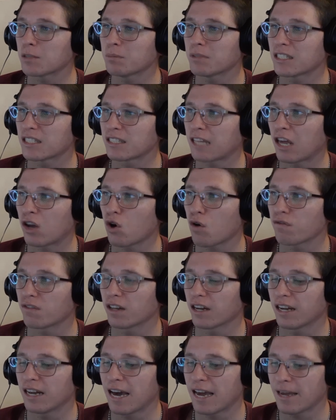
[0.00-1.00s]
mistake of
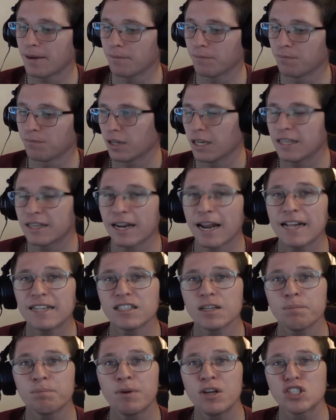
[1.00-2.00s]
the game. He
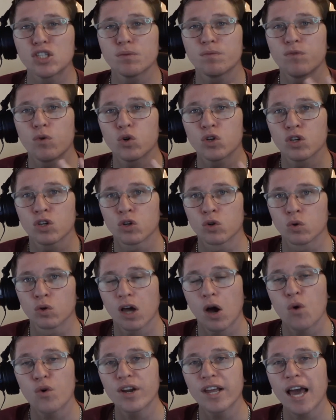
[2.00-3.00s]
trades the bishop for the rook,
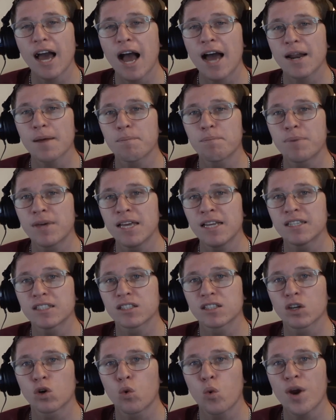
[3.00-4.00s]
the only other
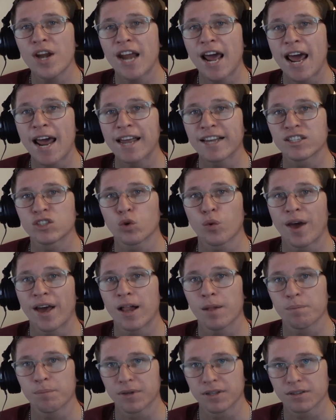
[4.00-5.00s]
piece the queen has to
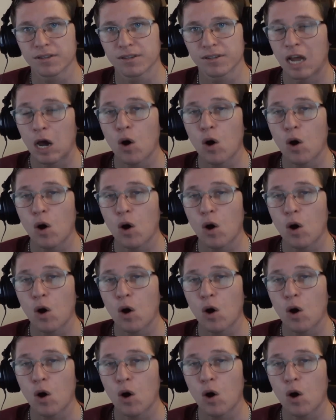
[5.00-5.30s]
help it.